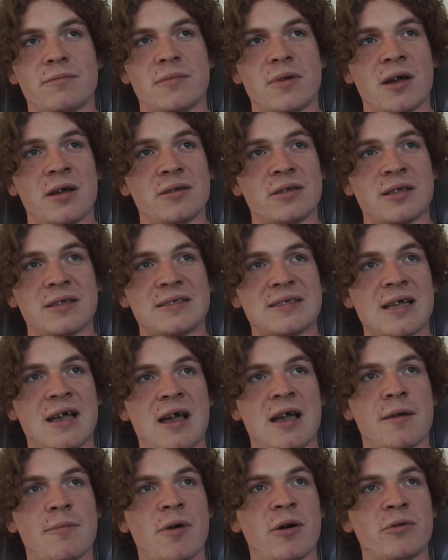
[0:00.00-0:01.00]
at the
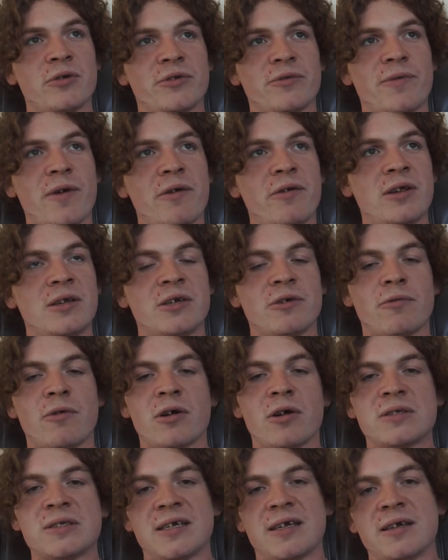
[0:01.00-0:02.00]
time, I was very
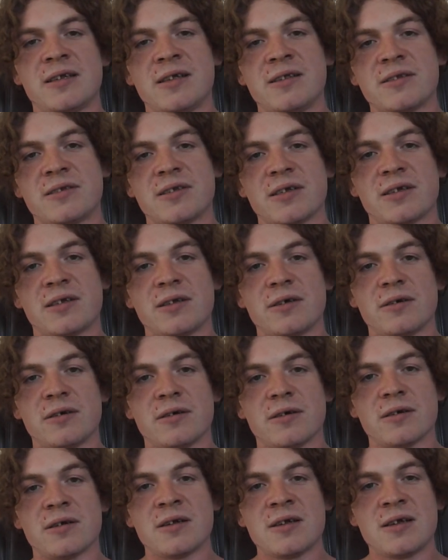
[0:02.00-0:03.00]
neurotic and
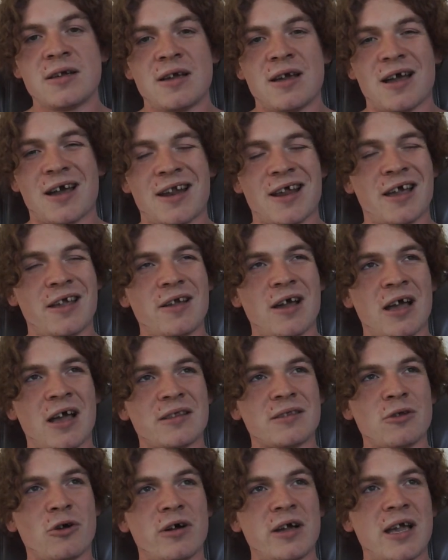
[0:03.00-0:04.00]
insecure. And I
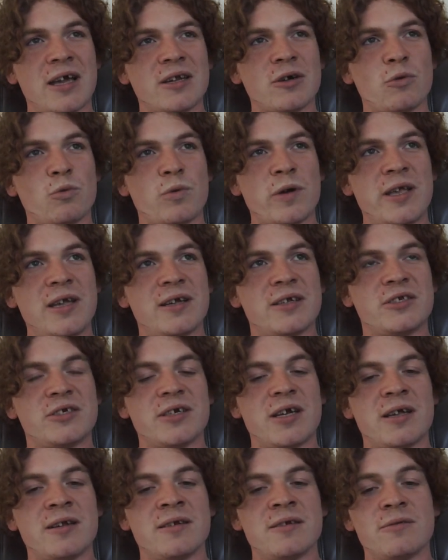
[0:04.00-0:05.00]
thought I had a weak
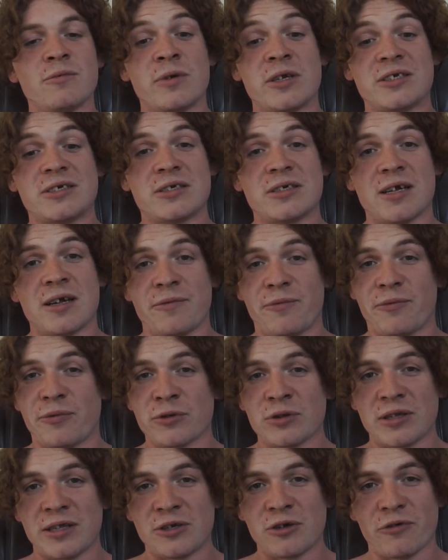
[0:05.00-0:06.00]
chin, which,
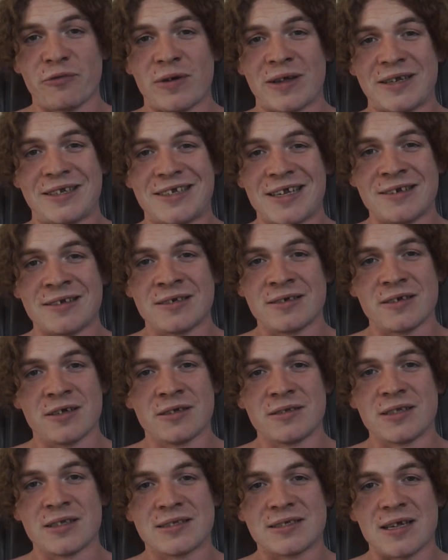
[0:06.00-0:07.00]
funnily enough, I didn't
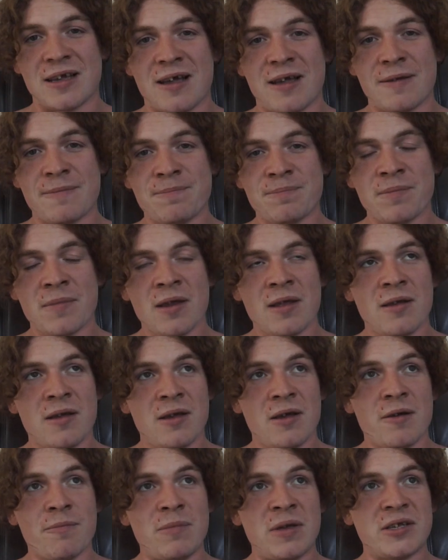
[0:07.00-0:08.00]
at the time.
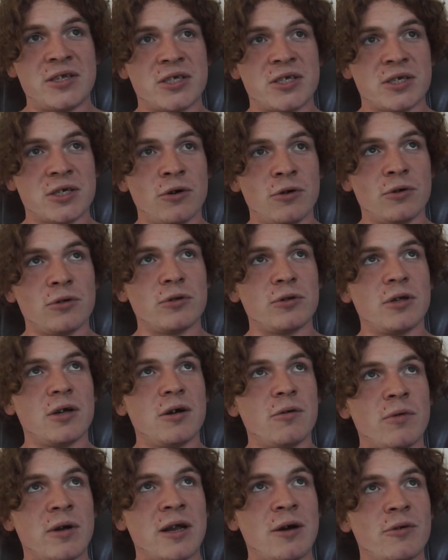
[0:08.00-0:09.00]
My skull,
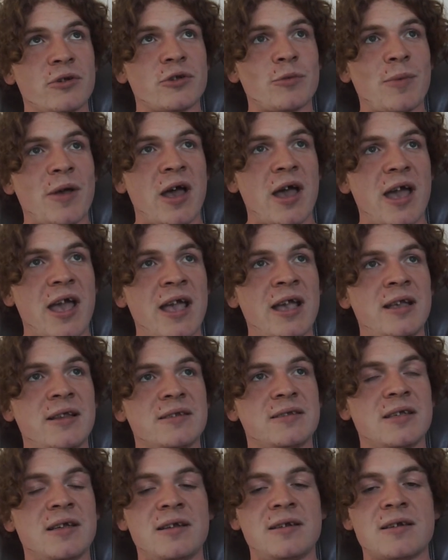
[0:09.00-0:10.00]
when I was about
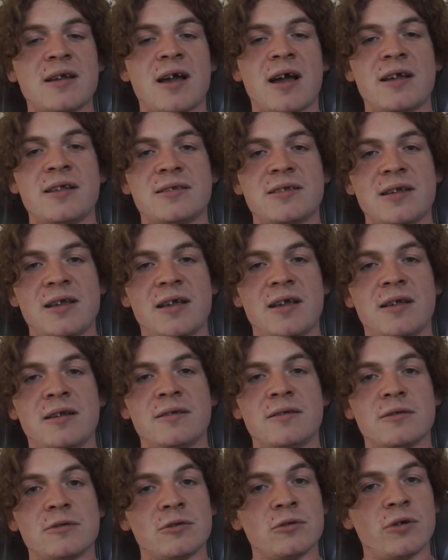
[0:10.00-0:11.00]
18,
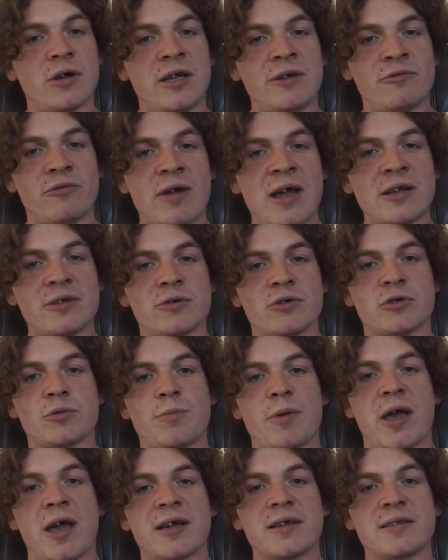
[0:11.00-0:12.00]
19, in
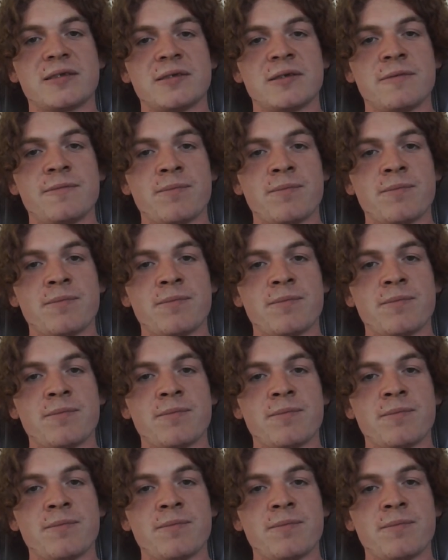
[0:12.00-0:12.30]
retrospect,